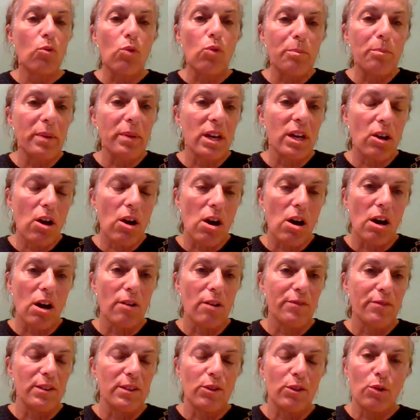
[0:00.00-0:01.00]
whooping
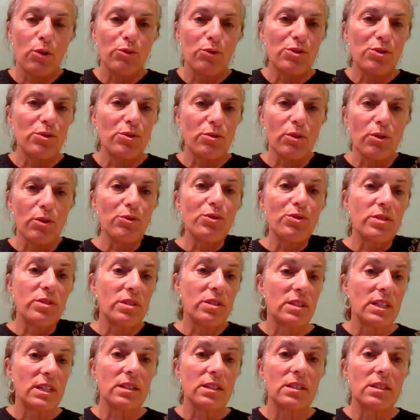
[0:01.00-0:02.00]
cough, and those
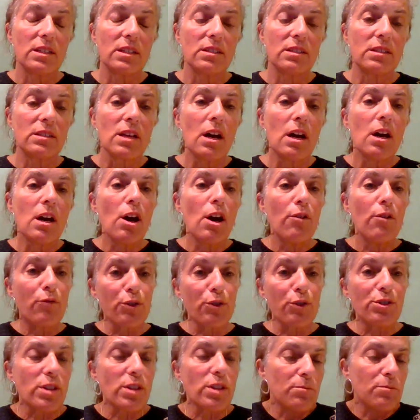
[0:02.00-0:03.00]
diseases
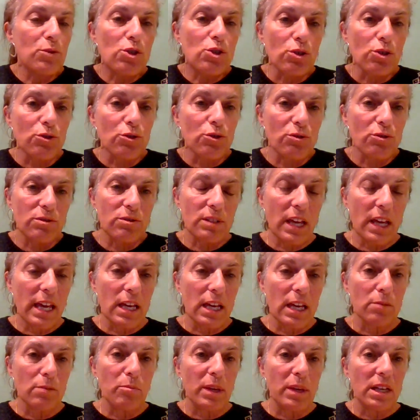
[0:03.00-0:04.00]
for some children
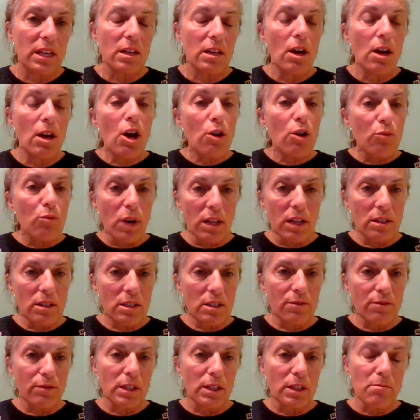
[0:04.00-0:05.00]
can be
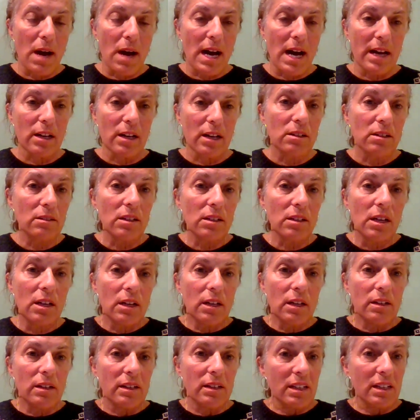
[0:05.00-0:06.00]
relatively mild,
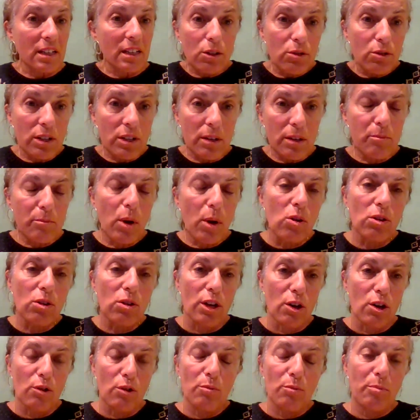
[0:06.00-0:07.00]
including
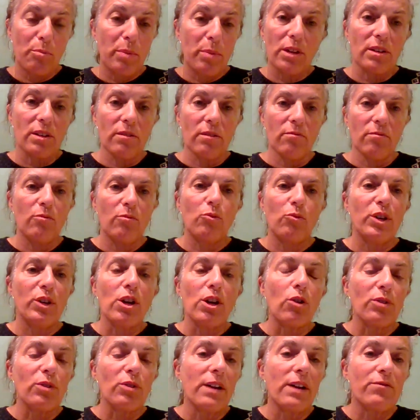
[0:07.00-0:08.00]
polio, but we
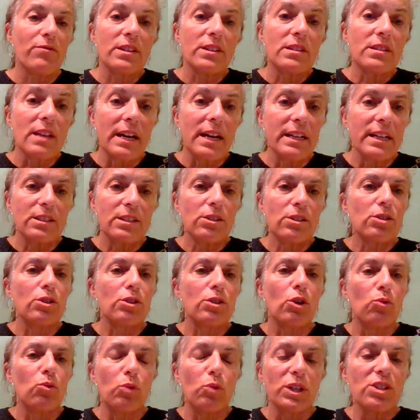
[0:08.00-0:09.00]
don't have the science to
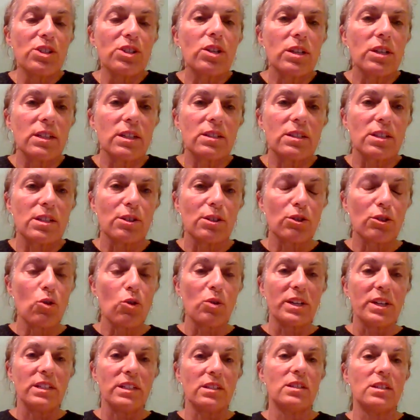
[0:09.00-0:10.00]
know which kids are
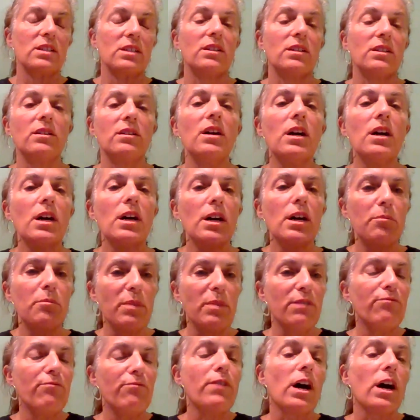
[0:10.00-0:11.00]
going to
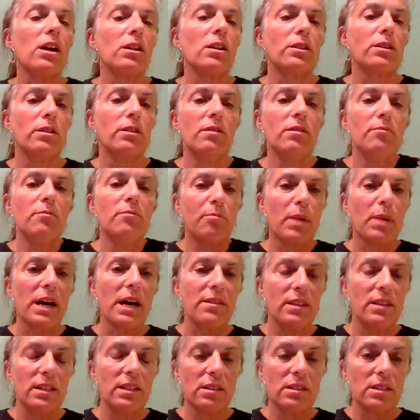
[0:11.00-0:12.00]
be felled
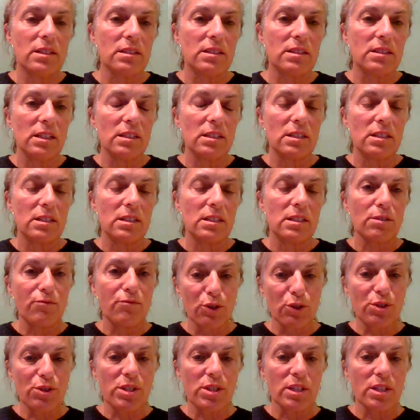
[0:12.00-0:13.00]
by these diseases
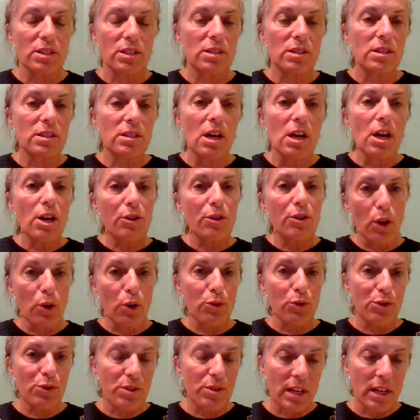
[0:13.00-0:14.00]
versus
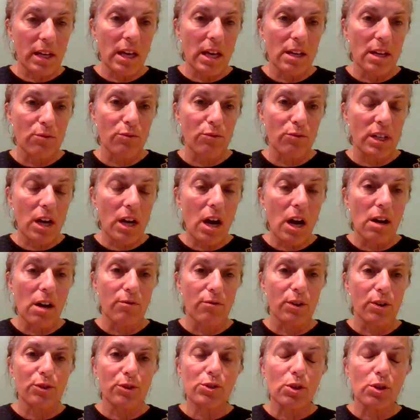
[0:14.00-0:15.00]
those that can
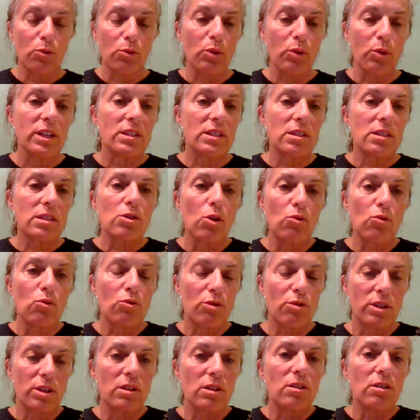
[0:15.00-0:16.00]
recover. So it's so
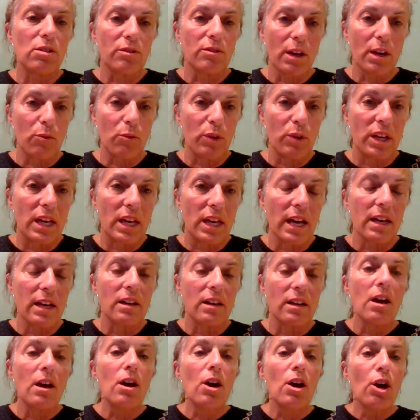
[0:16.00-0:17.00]
critical that we
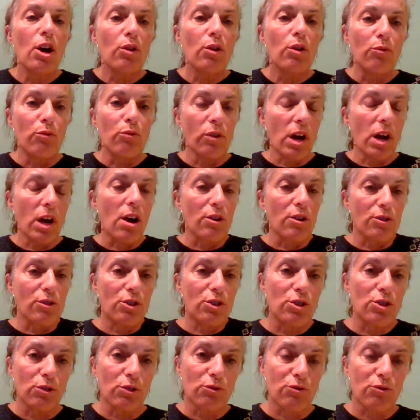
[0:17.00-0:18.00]
get our
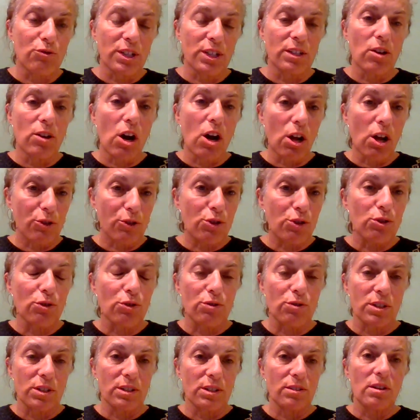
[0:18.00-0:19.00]
children, all
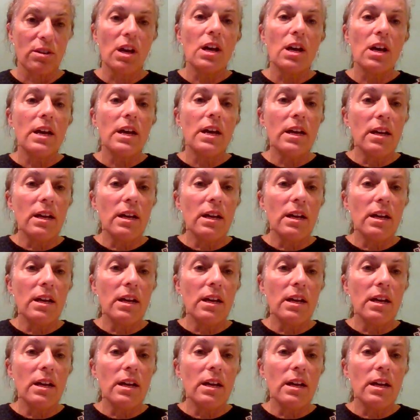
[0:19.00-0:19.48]
children,